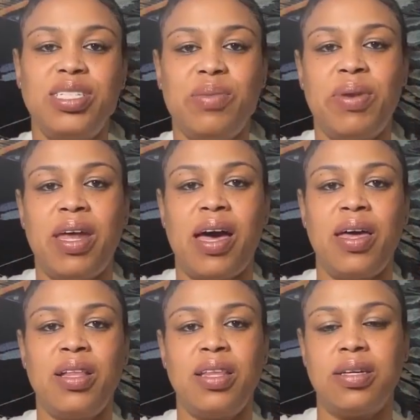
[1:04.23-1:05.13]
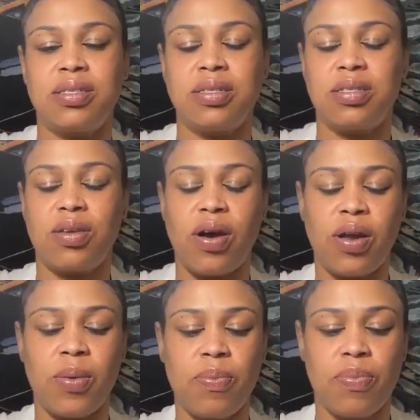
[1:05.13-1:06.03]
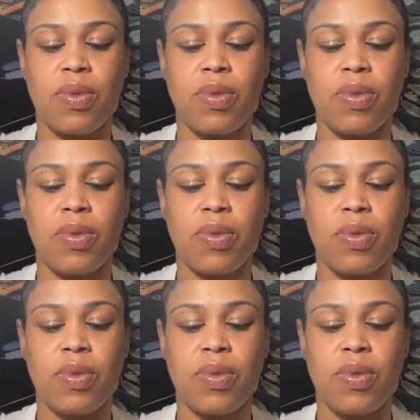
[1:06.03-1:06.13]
Gemini, let's get started.